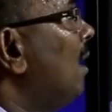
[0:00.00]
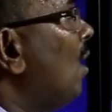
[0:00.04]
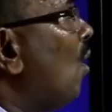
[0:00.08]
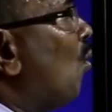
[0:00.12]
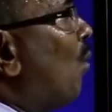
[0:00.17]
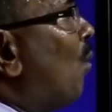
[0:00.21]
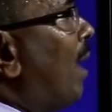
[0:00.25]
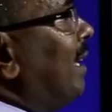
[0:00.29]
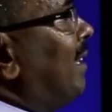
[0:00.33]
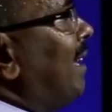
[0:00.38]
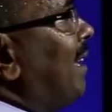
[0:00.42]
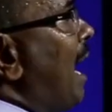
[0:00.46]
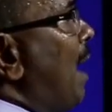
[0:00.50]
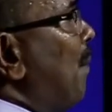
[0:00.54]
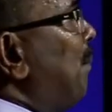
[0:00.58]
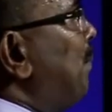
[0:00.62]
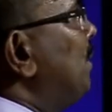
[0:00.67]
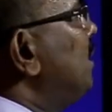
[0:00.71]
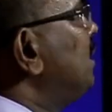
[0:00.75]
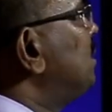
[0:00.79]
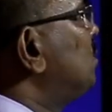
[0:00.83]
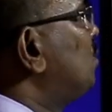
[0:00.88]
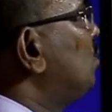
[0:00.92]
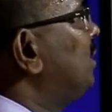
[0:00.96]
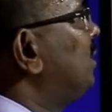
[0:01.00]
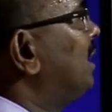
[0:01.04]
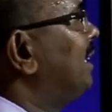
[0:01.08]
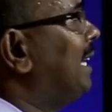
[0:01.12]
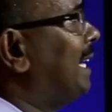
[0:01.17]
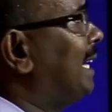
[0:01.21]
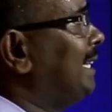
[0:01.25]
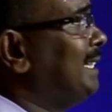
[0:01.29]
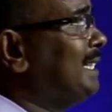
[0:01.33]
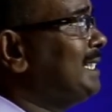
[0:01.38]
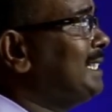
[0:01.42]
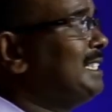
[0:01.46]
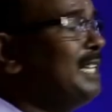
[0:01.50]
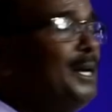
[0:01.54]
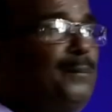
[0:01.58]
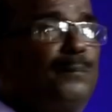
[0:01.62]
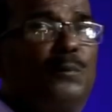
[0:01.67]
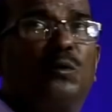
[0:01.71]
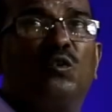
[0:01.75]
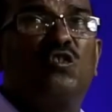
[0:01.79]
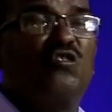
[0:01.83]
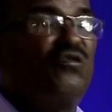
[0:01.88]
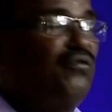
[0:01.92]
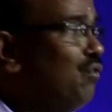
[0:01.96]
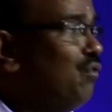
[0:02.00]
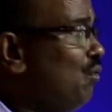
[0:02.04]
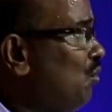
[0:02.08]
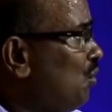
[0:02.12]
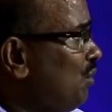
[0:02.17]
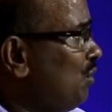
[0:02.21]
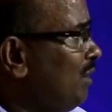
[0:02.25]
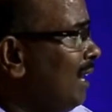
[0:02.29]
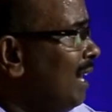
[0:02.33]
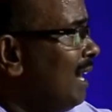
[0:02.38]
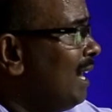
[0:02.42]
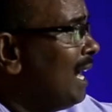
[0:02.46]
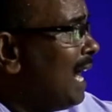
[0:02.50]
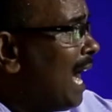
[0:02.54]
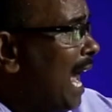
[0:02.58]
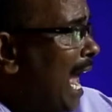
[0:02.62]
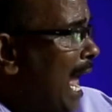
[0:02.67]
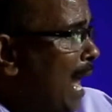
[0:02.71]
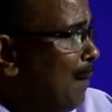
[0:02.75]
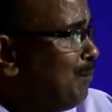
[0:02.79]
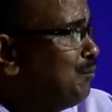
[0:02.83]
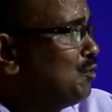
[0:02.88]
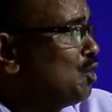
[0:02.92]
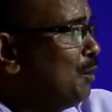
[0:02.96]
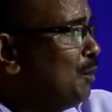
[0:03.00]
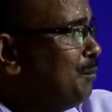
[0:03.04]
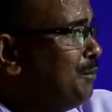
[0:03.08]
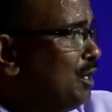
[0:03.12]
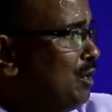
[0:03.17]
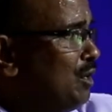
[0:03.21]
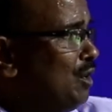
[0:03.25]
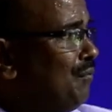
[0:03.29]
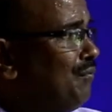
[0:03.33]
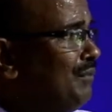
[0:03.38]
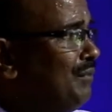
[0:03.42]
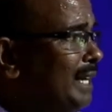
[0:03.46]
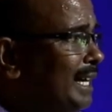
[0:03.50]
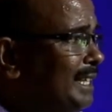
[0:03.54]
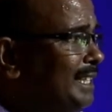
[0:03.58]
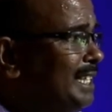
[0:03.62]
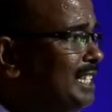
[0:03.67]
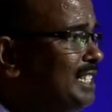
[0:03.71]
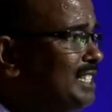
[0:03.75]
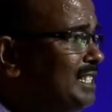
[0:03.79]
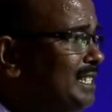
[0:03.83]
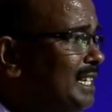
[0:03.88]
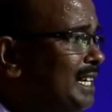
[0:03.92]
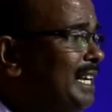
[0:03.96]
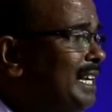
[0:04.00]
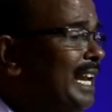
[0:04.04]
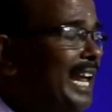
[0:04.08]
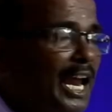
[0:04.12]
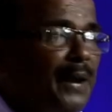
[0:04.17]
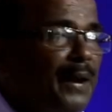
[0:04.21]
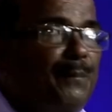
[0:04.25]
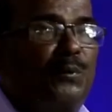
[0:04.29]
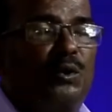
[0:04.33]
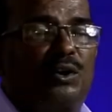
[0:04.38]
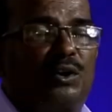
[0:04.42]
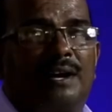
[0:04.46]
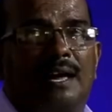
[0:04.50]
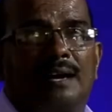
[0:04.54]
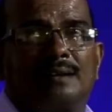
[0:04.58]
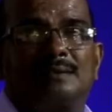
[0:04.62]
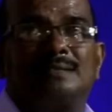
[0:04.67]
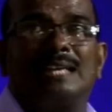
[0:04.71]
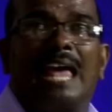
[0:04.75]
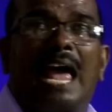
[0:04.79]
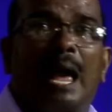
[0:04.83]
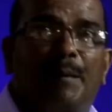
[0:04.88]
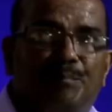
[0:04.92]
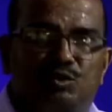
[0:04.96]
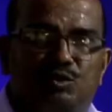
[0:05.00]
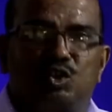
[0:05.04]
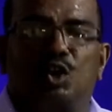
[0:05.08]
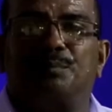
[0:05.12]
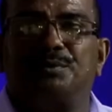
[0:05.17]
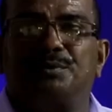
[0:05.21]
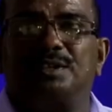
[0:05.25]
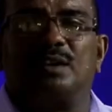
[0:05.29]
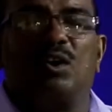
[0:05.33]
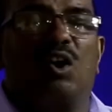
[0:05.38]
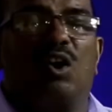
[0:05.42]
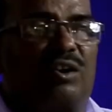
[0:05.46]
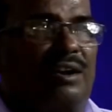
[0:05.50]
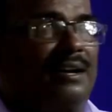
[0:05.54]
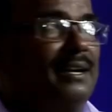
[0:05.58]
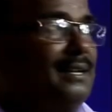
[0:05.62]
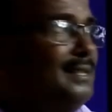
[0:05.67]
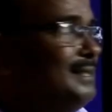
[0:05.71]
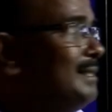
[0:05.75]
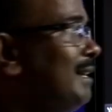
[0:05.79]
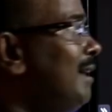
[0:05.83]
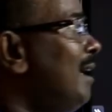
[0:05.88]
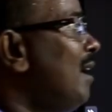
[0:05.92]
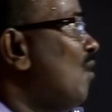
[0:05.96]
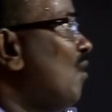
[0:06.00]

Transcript: What happens to the digested food? Absorption of digested end products. Absorption occurs.